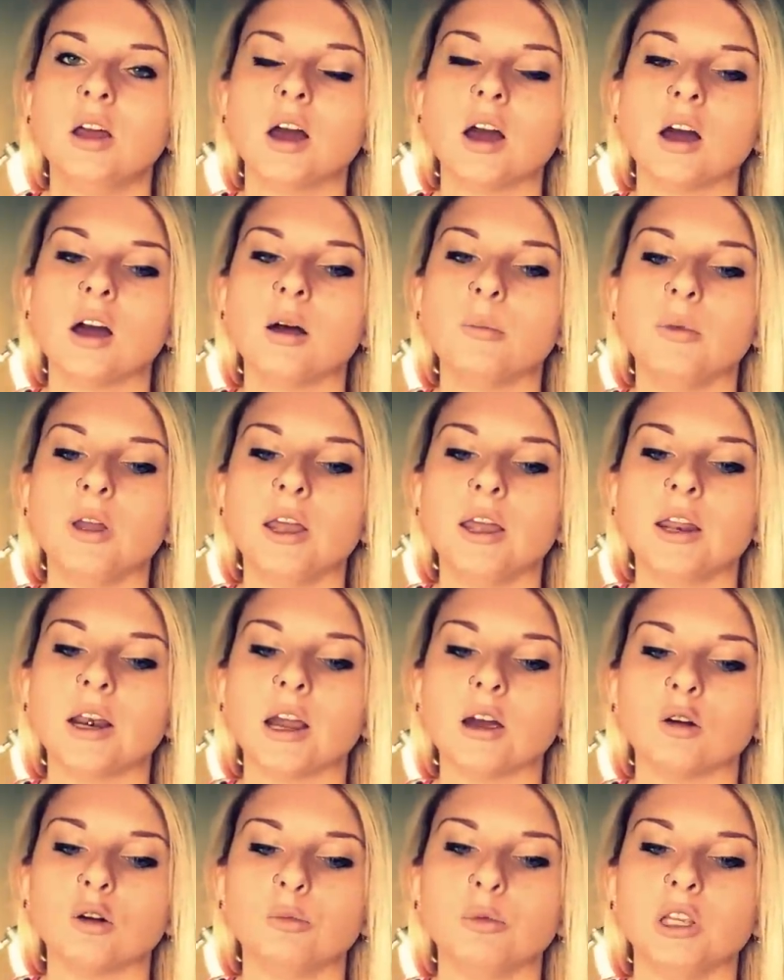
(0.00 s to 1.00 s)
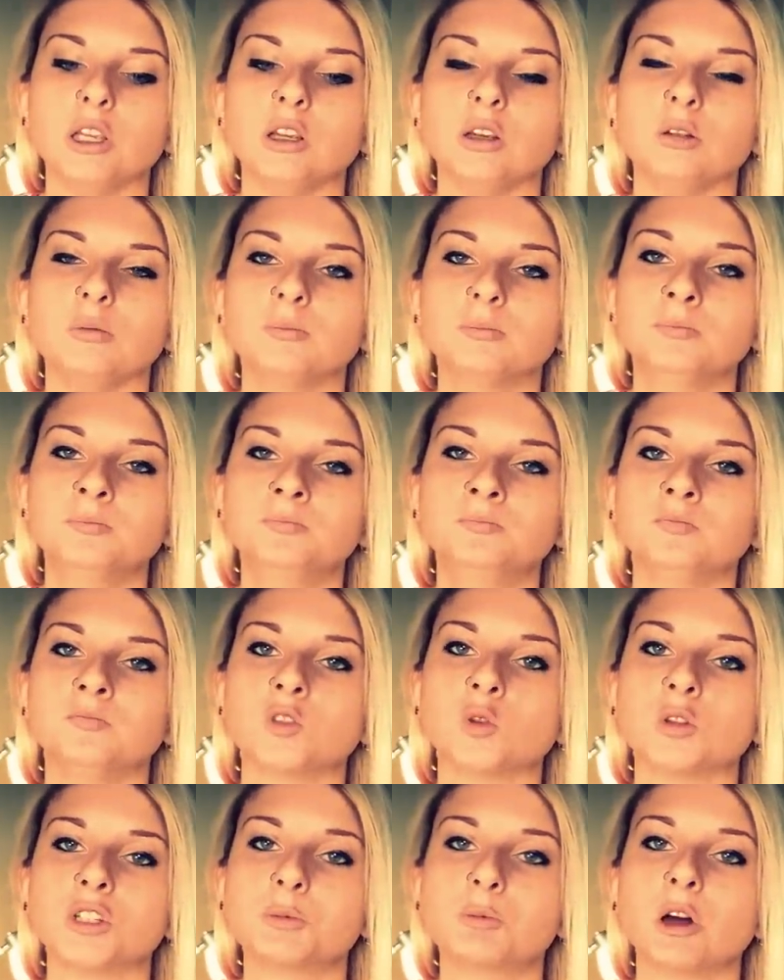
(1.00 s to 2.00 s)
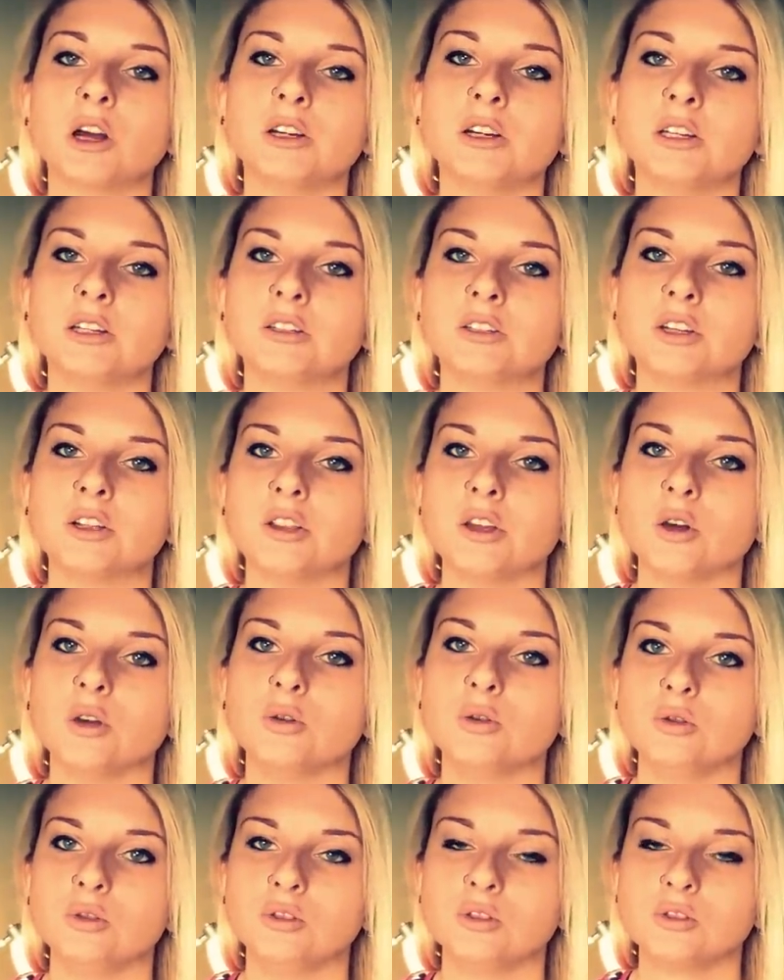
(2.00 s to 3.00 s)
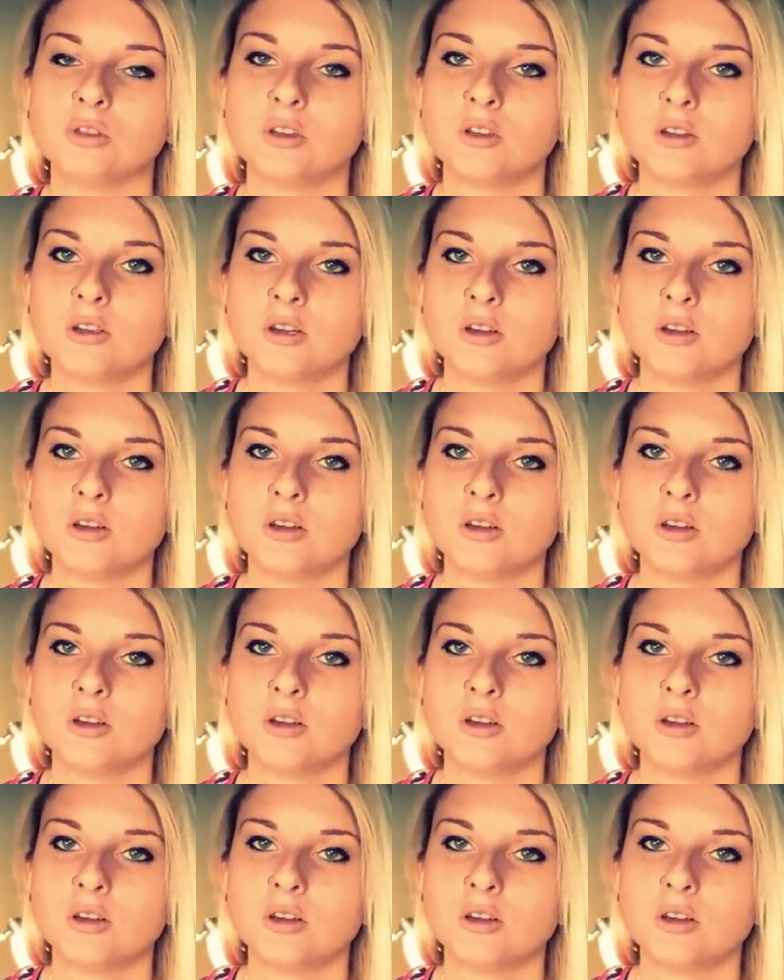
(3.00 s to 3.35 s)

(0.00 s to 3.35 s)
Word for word: and I will be responding to those